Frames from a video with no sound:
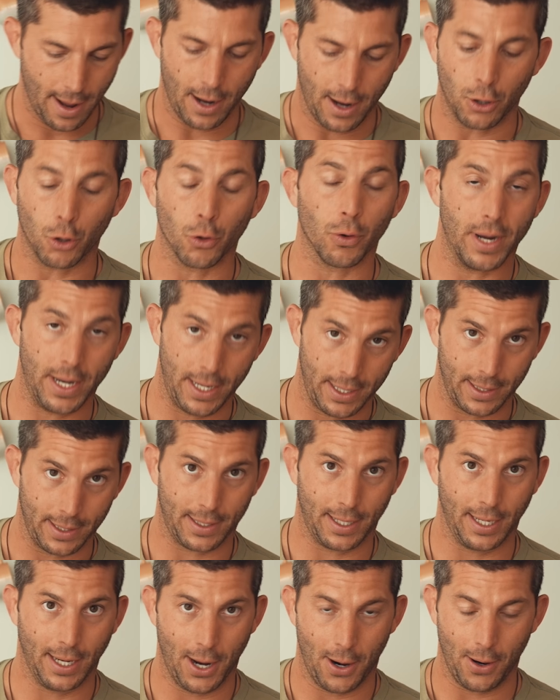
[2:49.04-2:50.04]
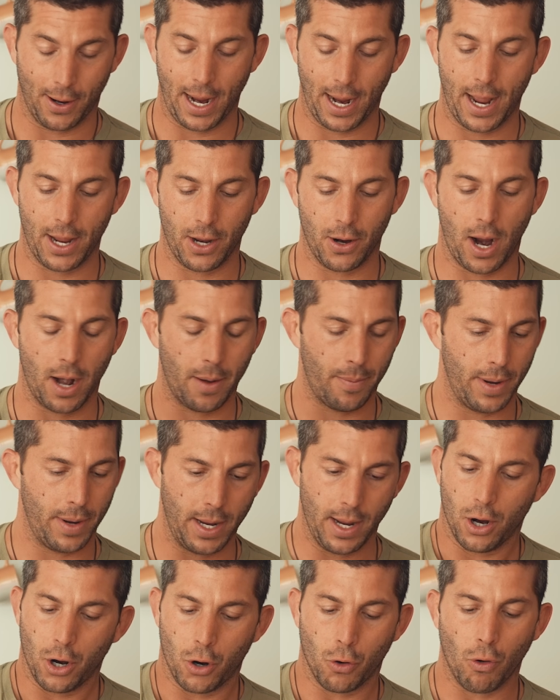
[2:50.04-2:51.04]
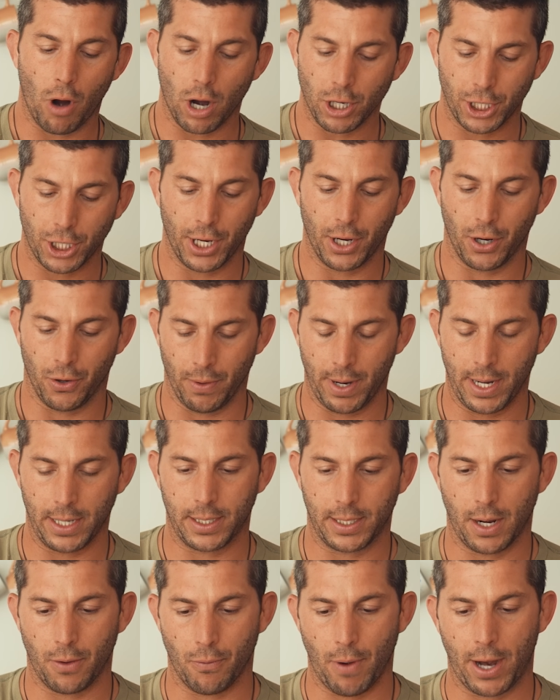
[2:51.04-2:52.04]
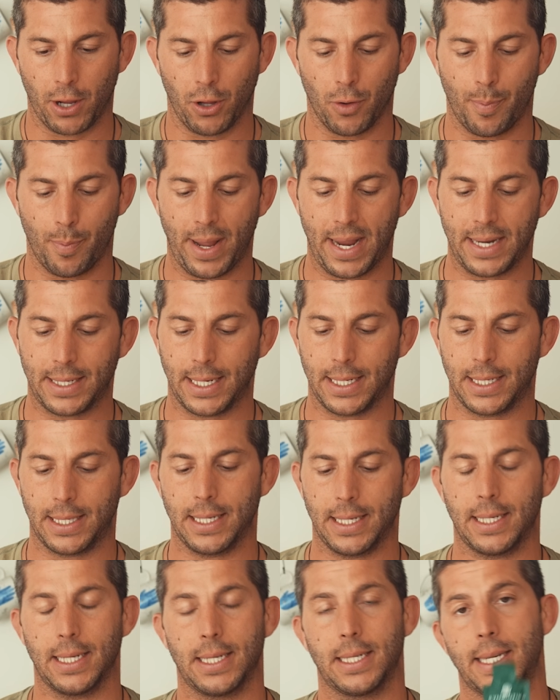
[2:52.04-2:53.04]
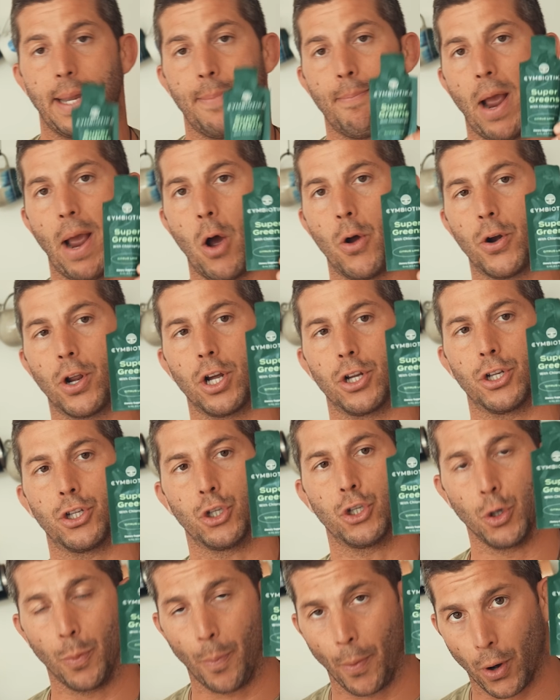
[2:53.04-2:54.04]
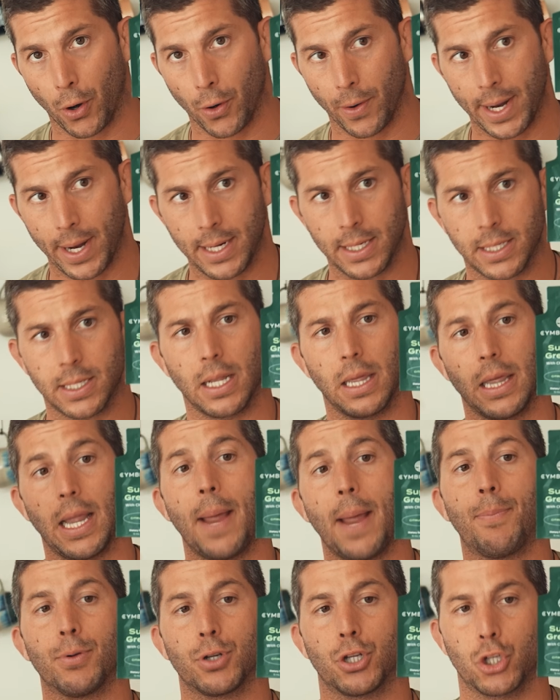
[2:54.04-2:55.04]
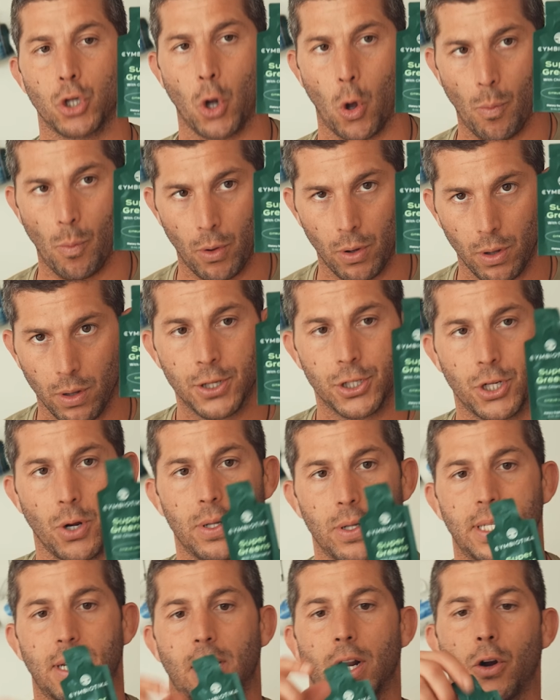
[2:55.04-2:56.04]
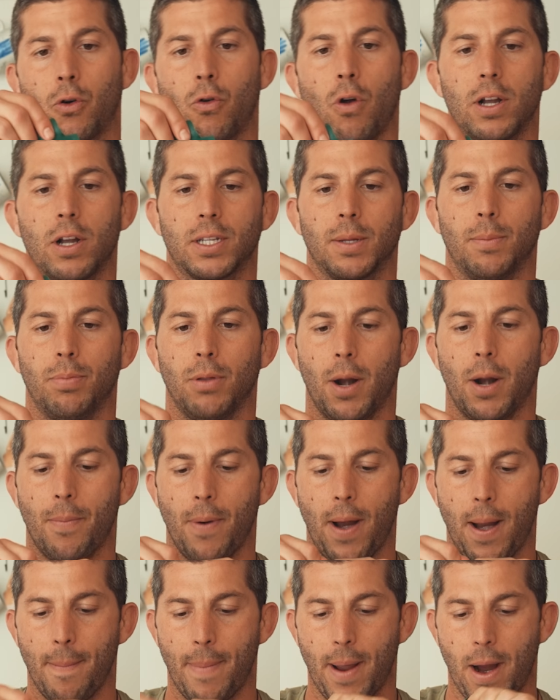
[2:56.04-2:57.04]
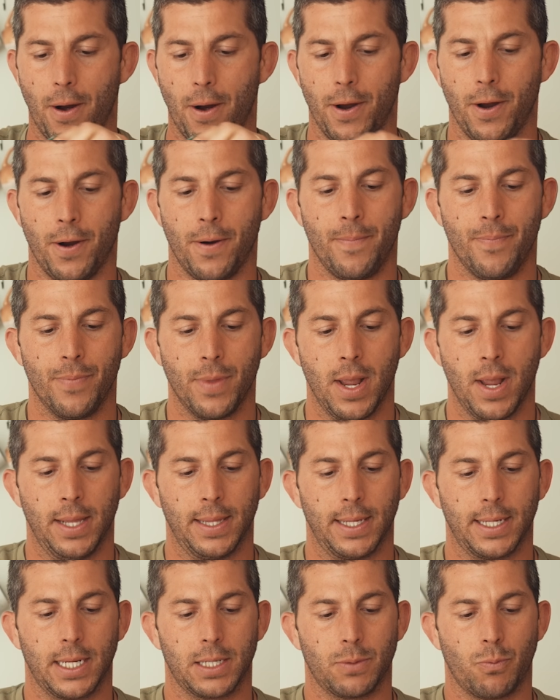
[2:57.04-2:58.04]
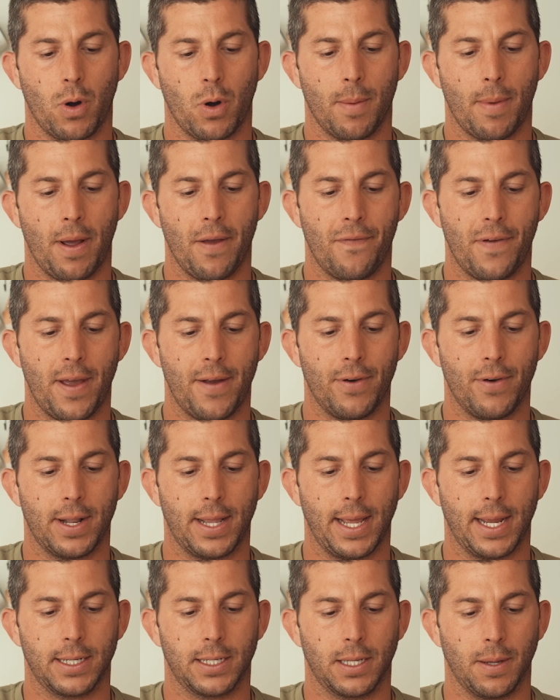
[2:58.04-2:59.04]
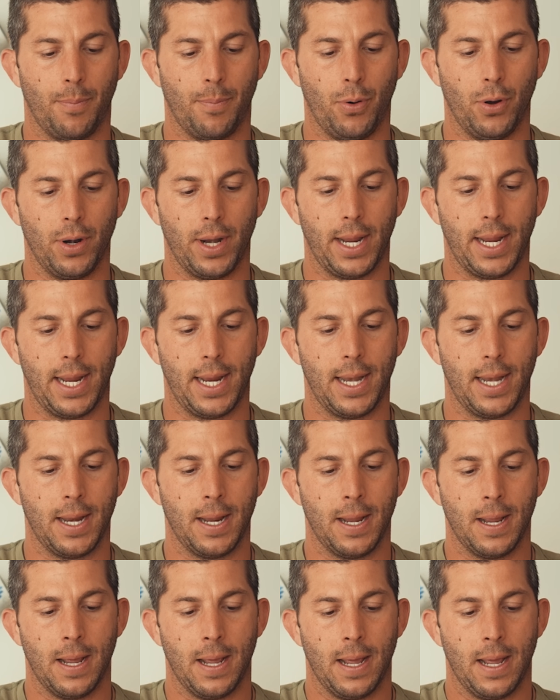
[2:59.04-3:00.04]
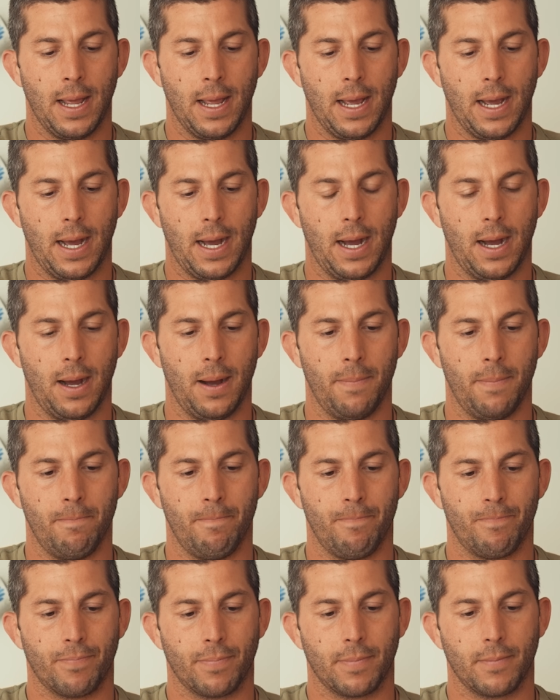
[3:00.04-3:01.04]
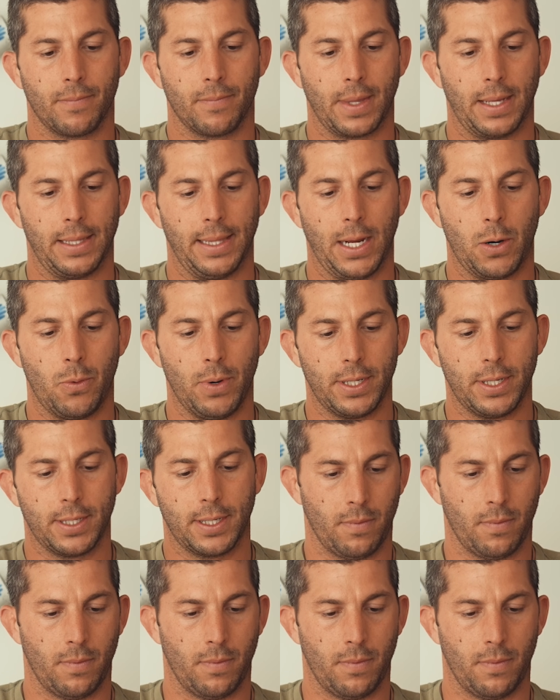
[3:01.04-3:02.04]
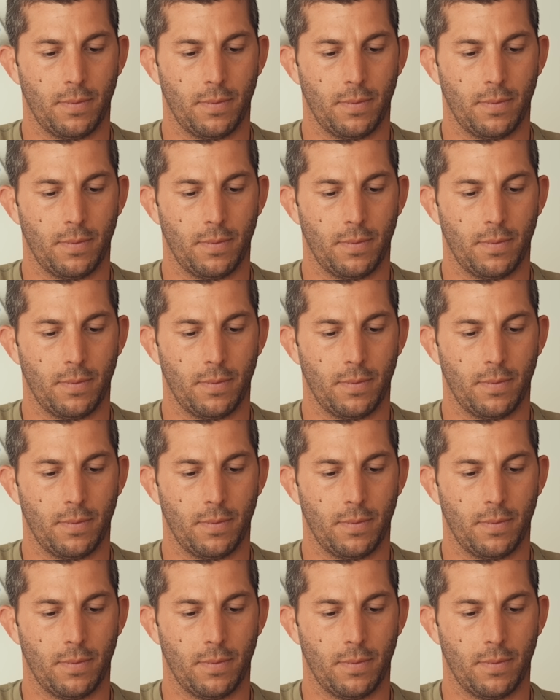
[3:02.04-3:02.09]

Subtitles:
greens, okay? You gotta be crushing greens on a regular basis. This is Symbiotica Super Greens, liposomal, so it's gonna cross the blood-brain barrier. This is one of my favorite things to put in liquids.